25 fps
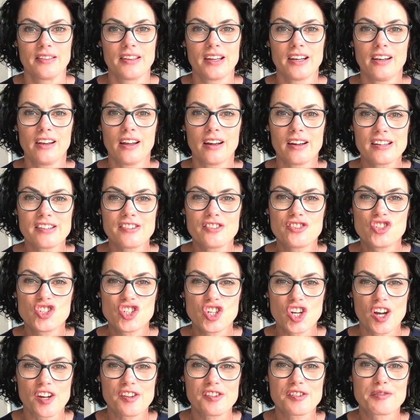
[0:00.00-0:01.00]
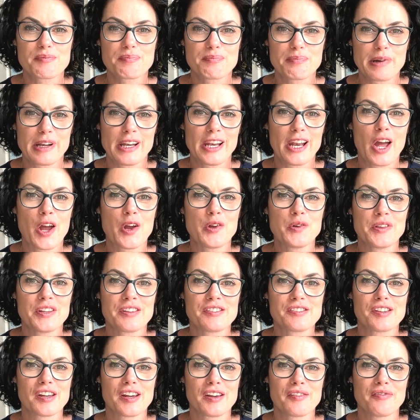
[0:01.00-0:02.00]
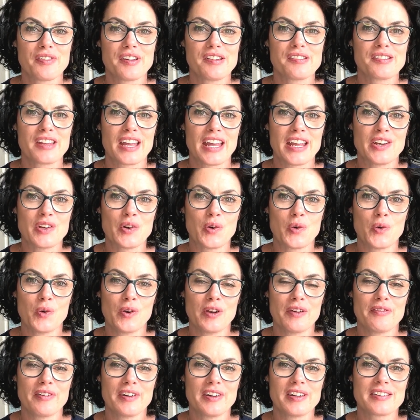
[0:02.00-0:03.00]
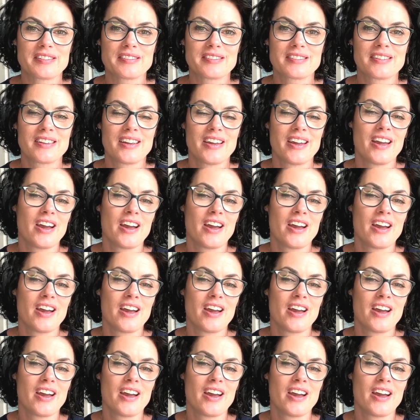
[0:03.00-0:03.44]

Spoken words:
that lies just below the surface in all of us.